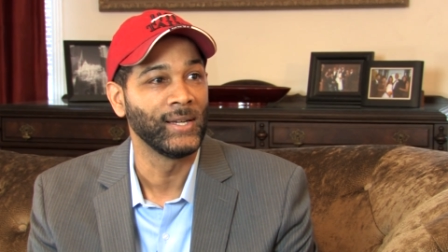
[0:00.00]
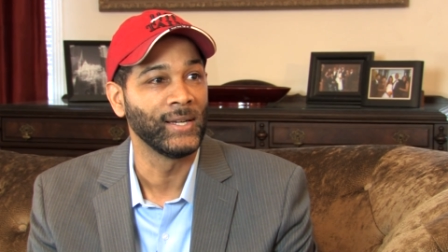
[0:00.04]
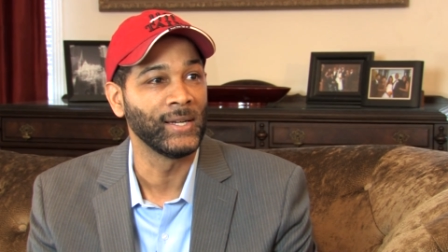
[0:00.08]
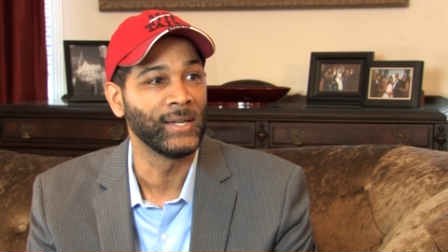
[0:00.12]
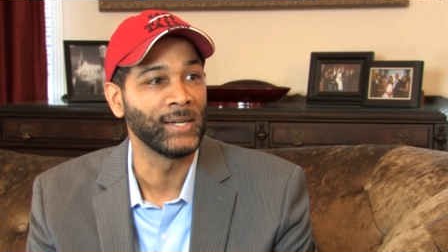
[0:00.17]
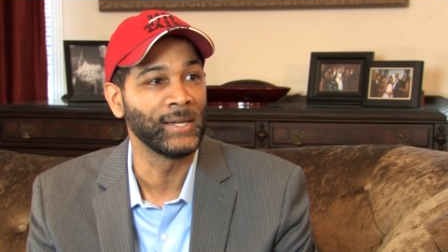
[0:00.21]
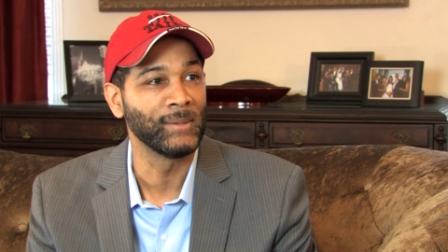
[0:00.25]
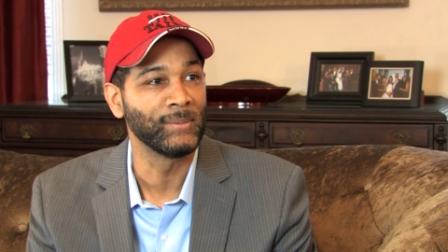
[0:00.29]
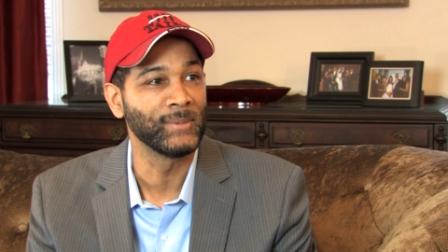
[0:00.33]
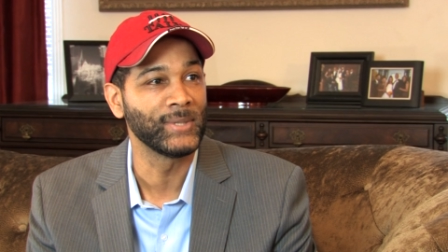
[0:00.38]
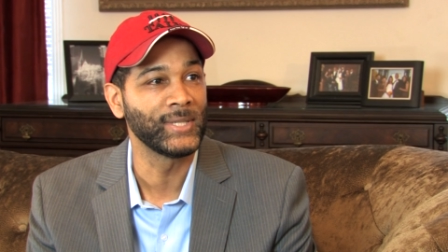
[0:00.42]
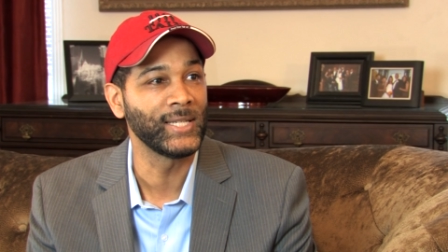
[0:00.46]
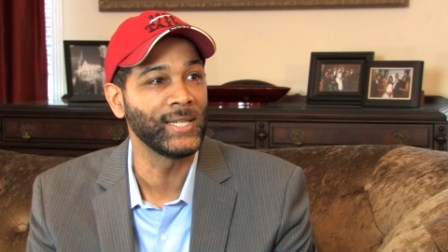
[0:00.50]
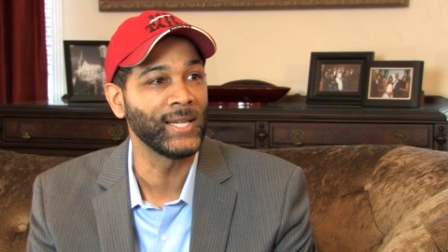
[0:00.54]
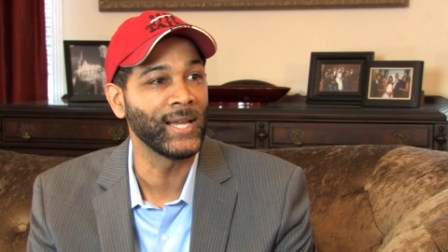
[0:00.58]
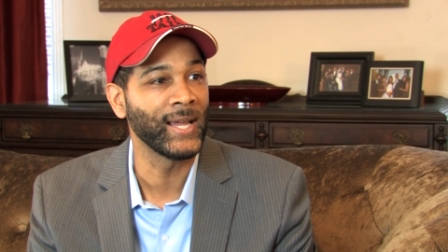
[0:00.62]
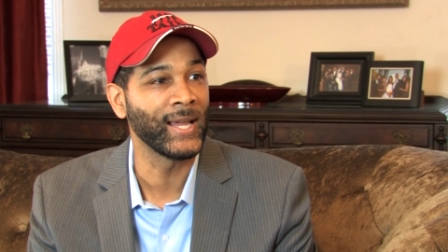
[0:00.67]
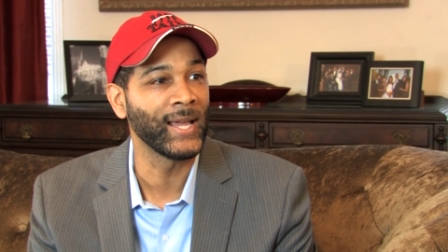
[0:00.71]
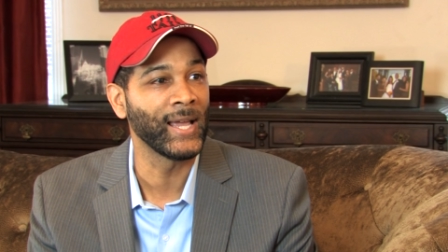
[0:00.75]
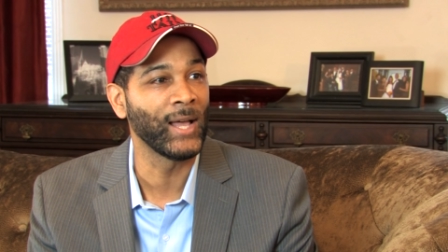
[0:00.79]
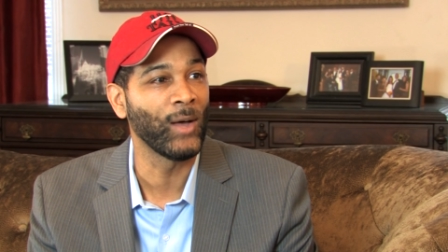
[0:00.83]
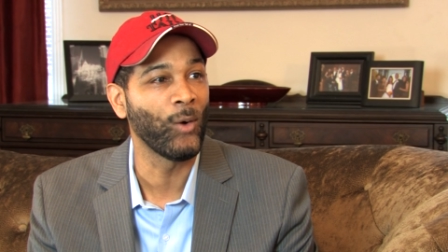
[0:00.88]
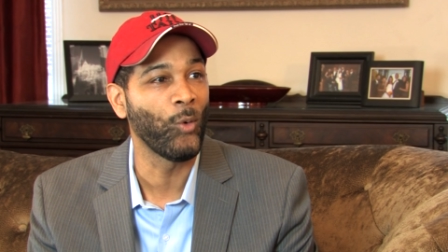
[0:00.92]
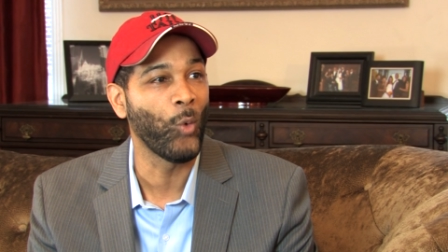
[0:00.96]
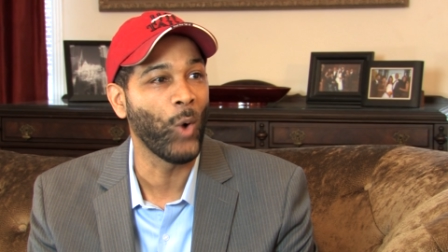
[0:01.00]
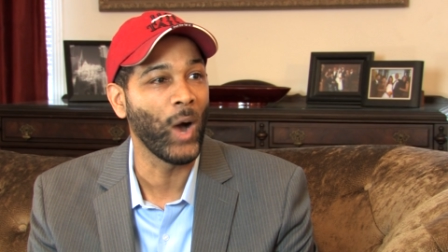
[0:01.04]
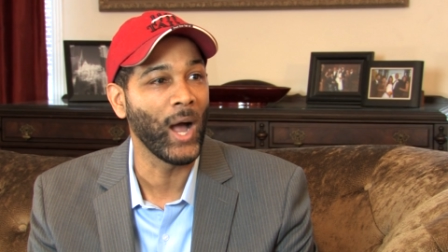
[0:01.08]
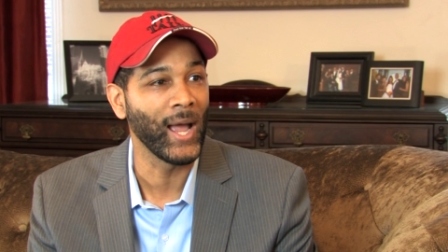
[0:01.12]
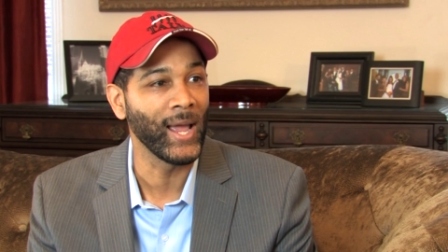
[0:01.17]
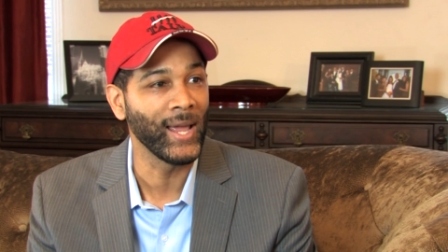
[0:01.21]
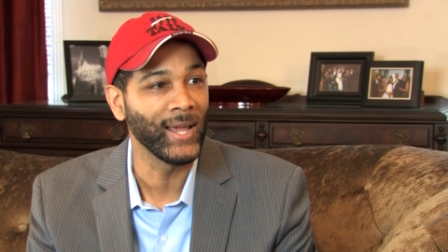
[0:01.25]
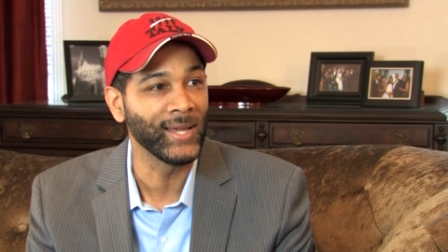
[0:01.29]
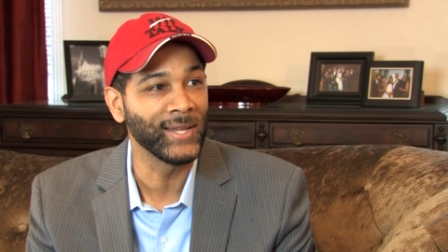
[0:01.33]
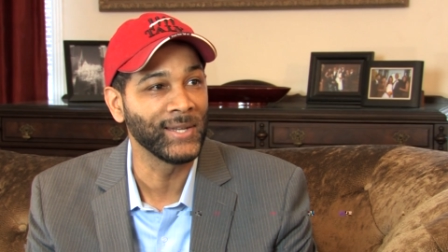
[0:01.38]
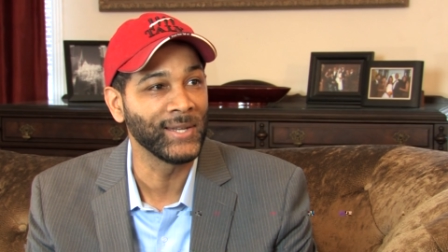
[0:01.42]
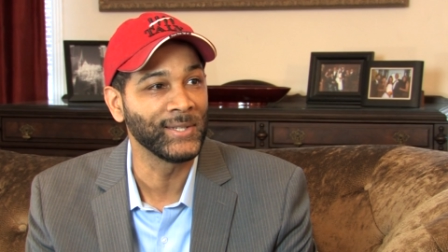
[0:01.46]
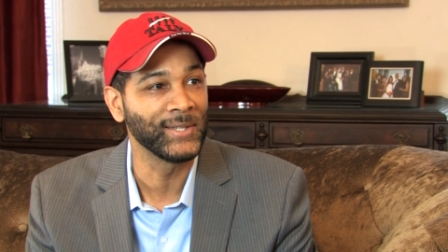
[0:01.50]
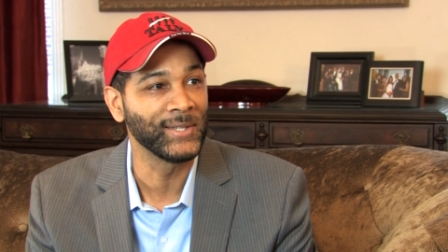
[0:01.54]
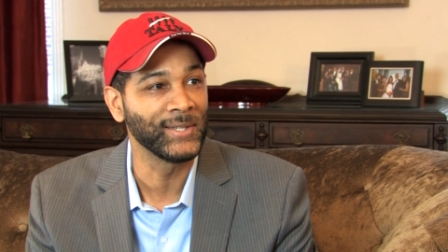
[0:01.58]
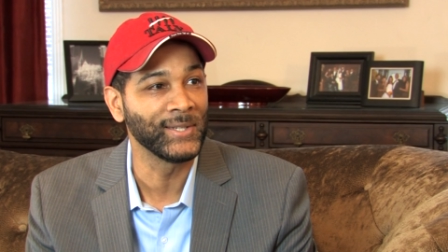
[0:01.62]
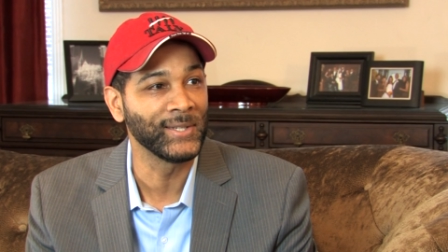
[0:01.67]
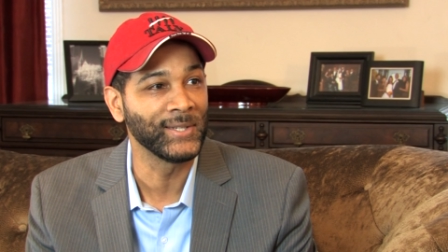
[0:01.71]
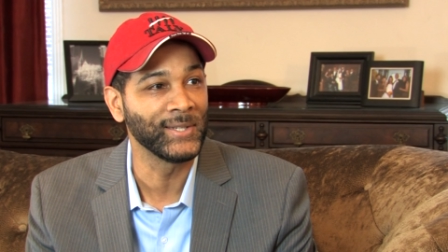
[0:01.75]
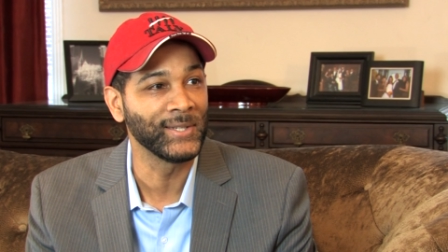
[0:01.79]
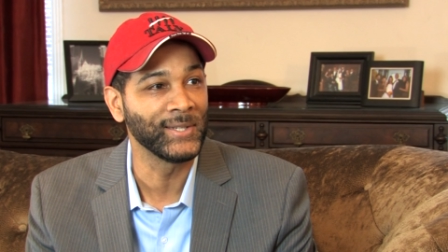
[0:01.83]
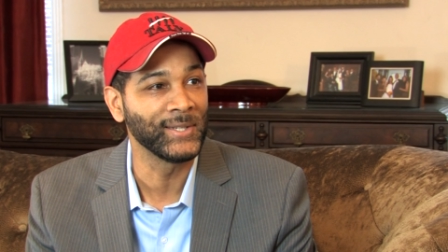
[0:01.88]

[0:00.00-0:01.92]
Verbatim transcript: um, T-A-L-Y-N-T.